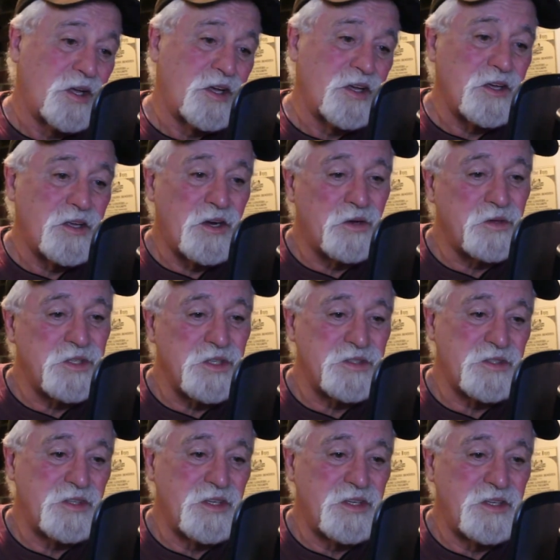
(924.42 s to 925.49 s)
you know,
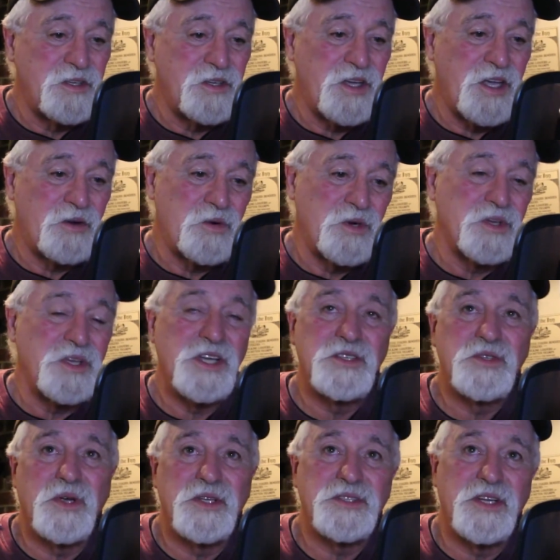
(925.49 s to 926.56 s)
just you get really
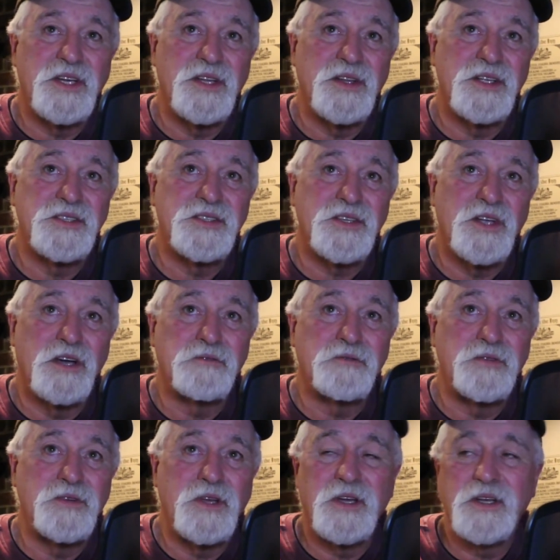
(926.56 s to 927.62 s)
interested in this
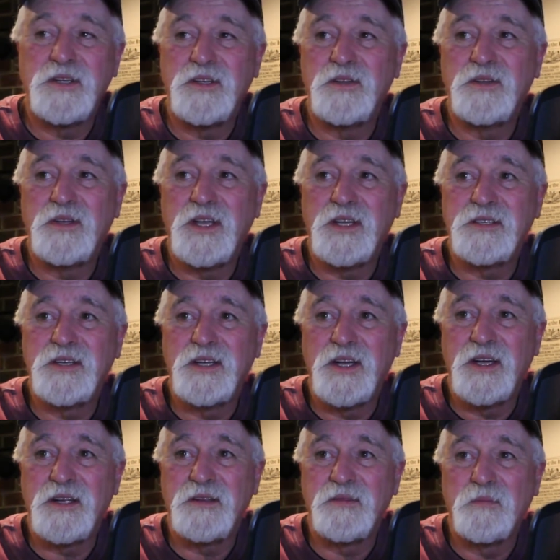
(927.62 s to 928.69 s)
stuff. Yeah, you get in